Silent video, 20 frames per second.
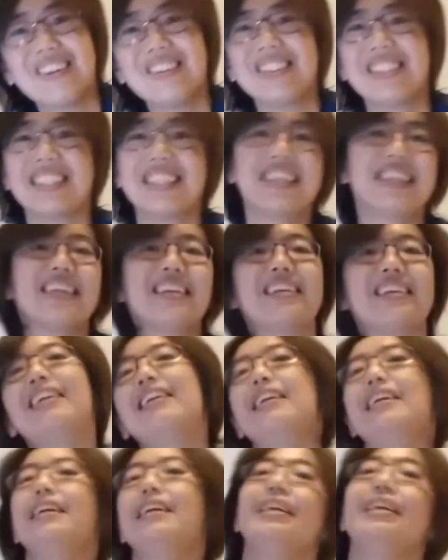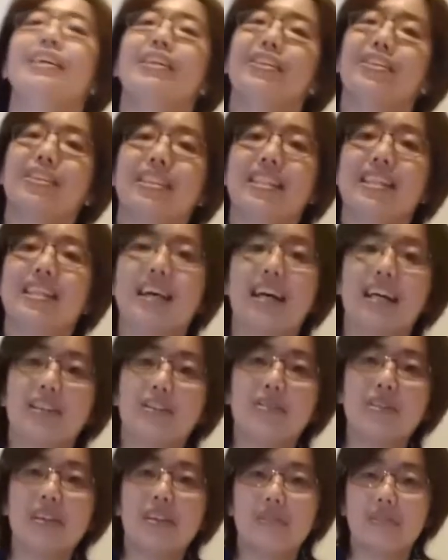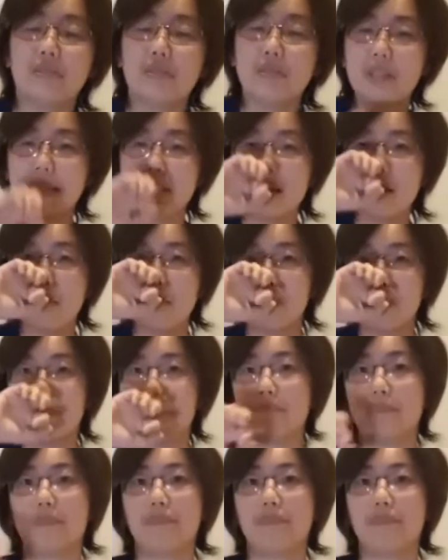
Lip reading: Good girl. You see, I do it without